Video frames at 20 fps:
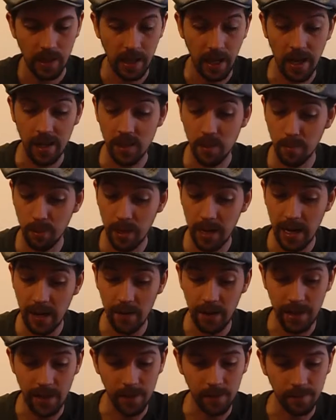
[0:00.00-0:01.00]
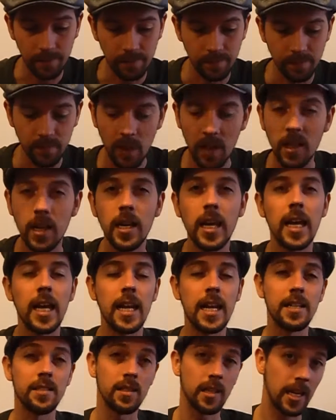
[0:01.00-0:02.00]
And it's a brown ale. And
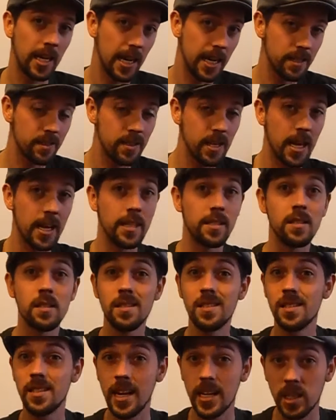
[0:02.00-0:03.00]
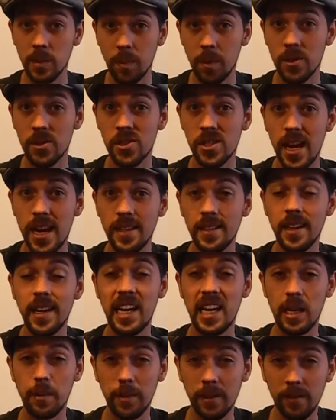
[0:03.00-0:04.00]
as the can said, it's 6%
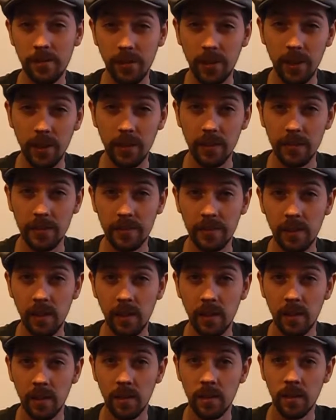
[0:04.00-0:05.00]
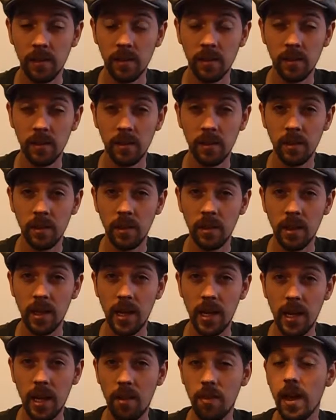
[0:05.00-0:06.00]
ABV.
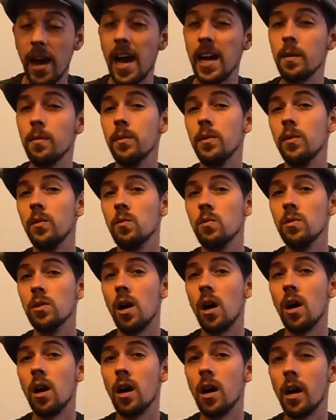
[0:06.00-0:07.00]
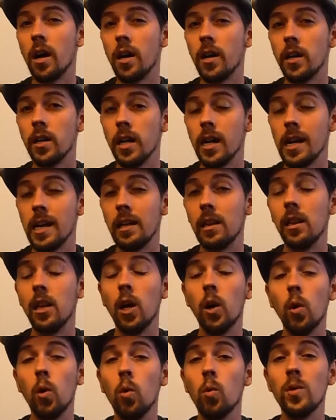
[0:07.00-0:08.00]
And IBUs are a
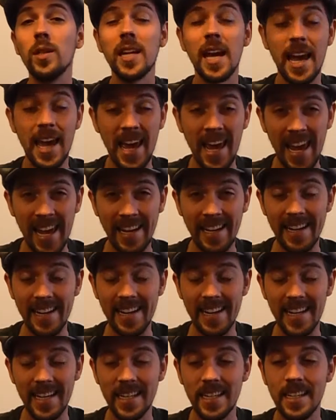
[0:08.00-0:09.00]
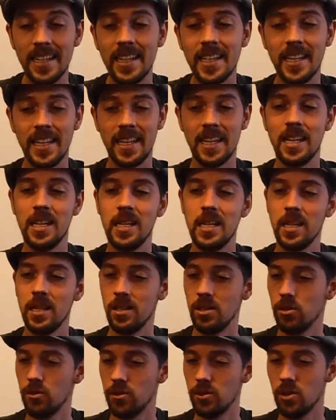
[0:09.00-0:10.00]
low 10.
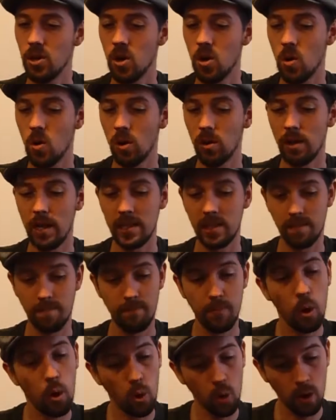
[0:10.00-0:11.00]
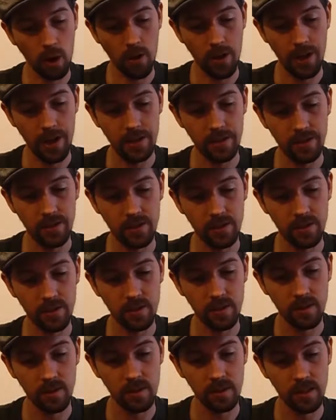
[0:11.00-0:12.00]
So let's pour
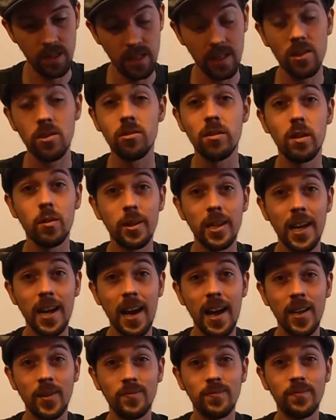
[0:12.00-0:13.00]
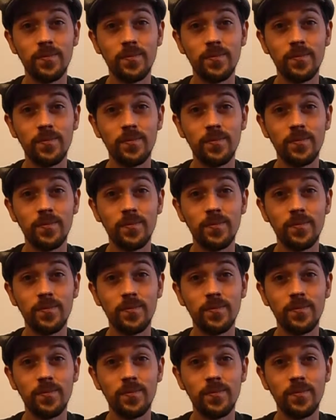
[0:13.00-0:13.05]
this and see what we got.